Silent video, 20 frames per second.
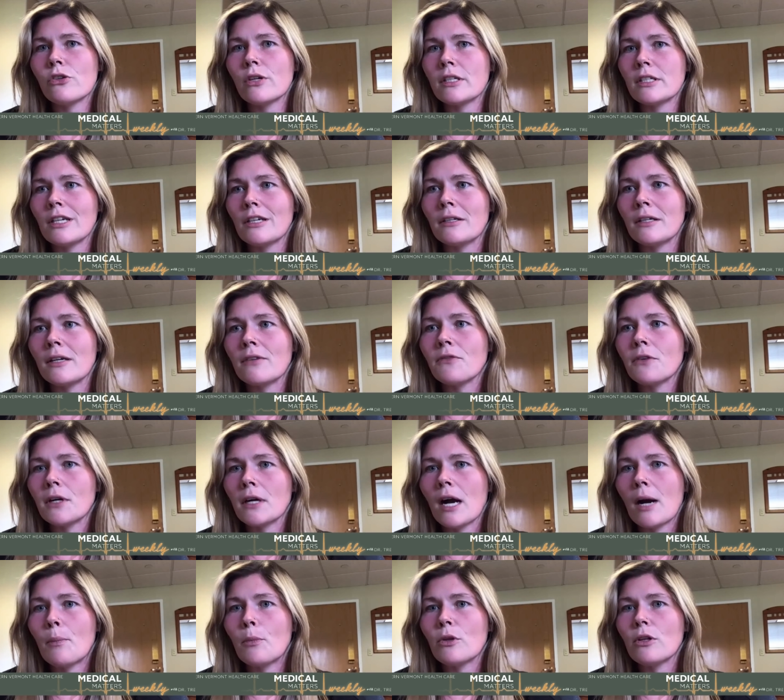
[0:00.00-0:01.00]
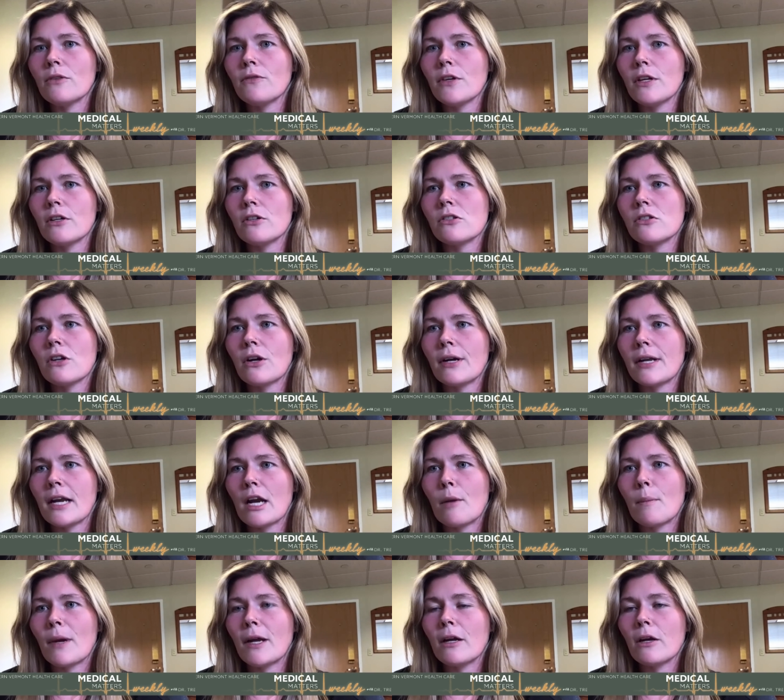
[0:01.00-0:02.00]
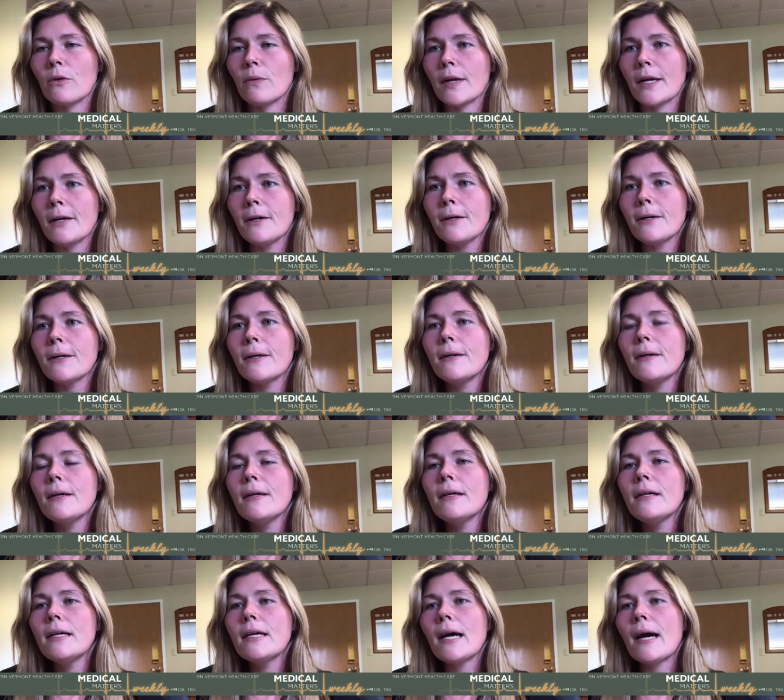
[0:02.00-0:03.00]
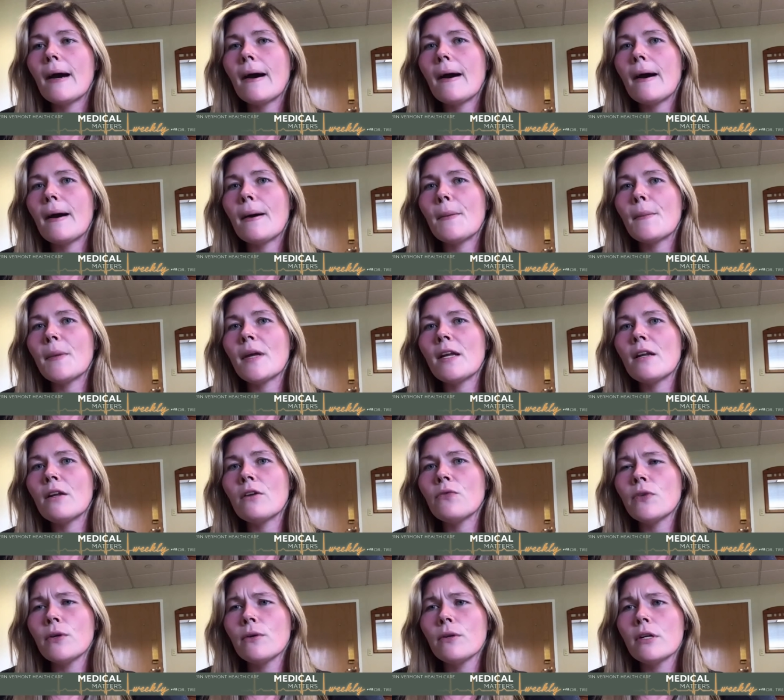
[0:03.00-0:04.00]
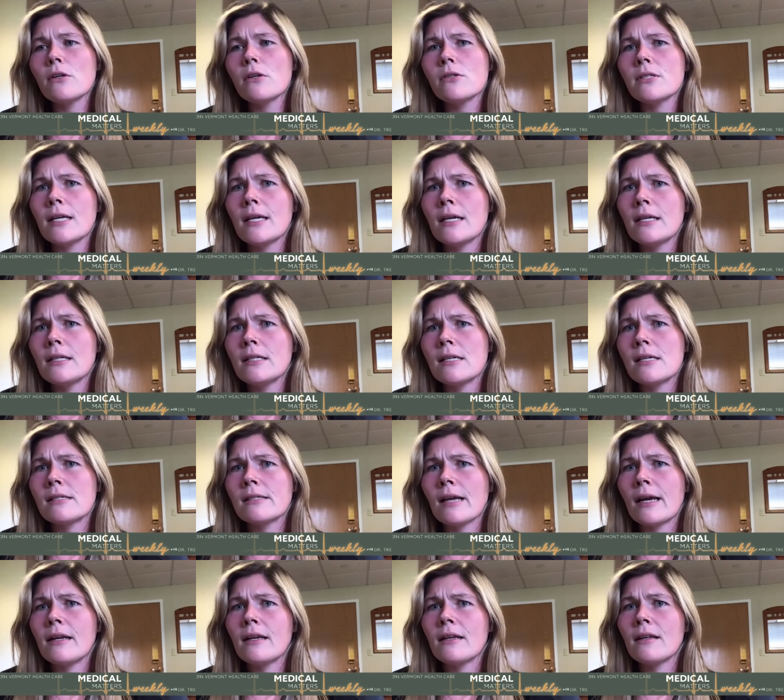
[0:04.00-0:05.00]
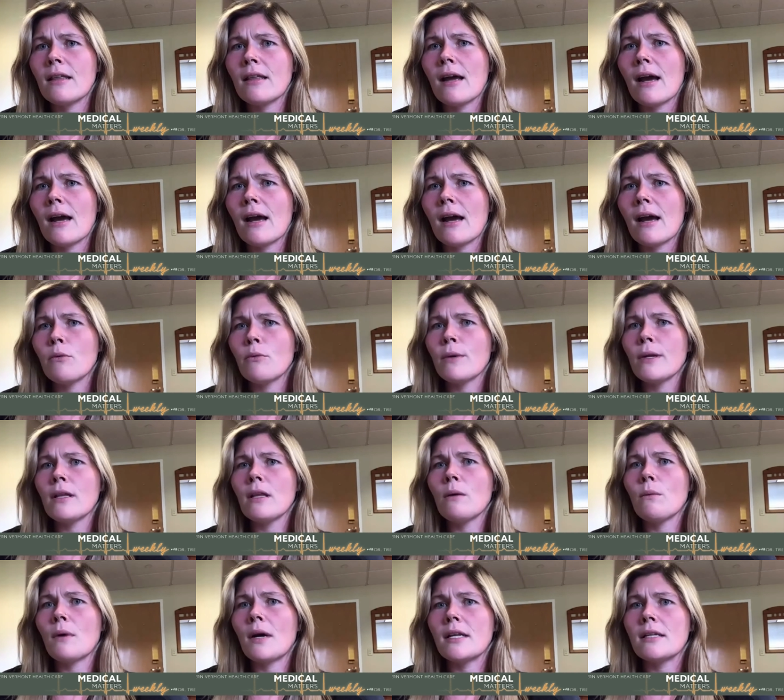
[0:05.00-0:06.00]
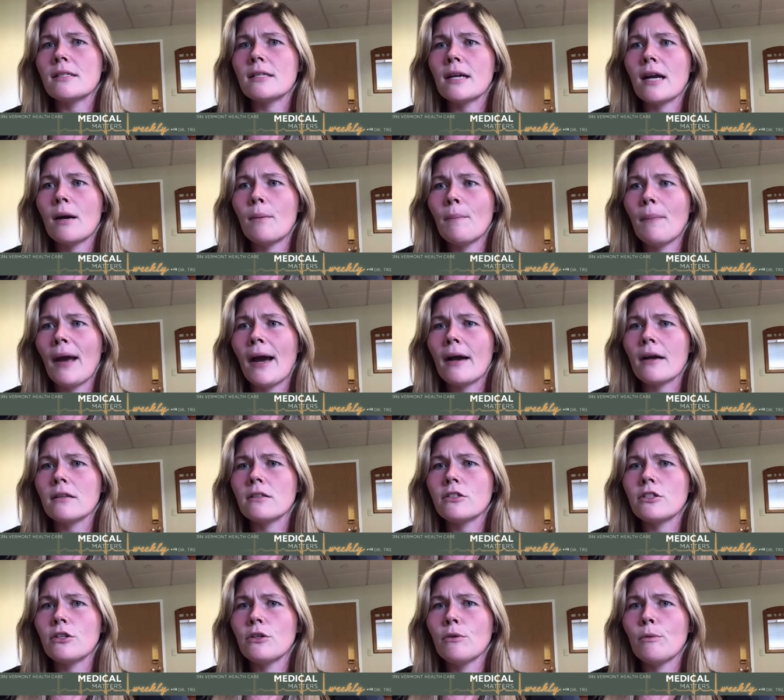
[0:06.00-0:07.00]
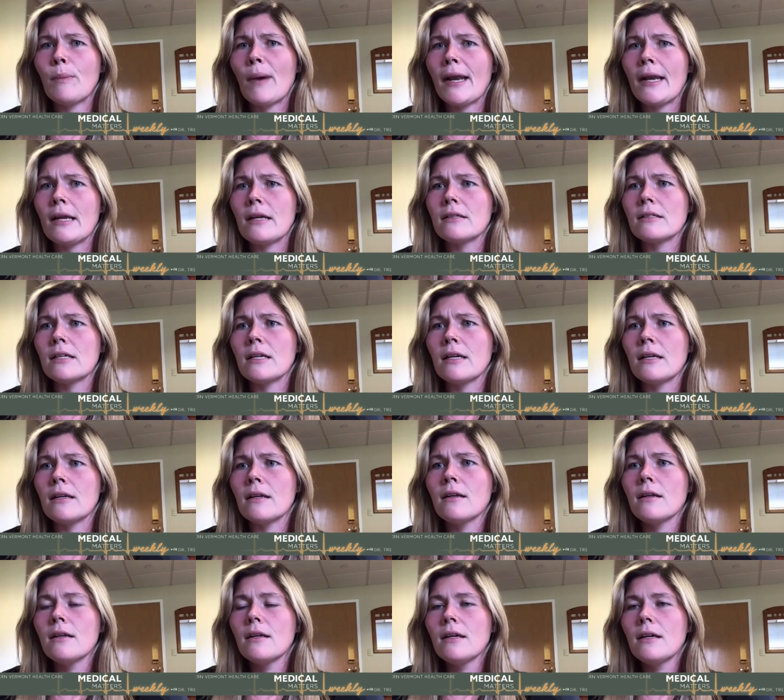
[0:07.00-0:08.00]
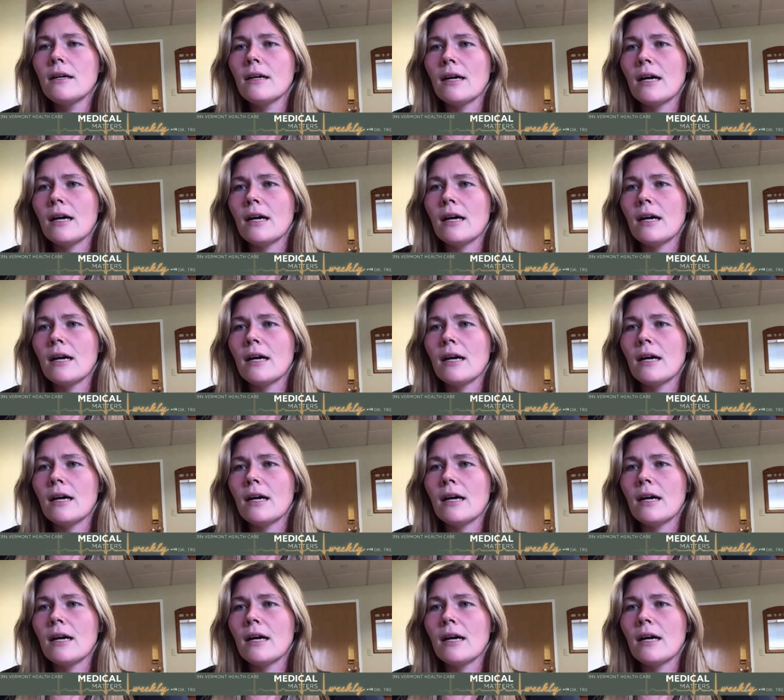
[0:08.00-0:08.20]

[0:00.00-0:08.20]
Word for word: District area for a couple of years, starting out my career. Um, and a few years in, decided that I really wanted to come back to Bennington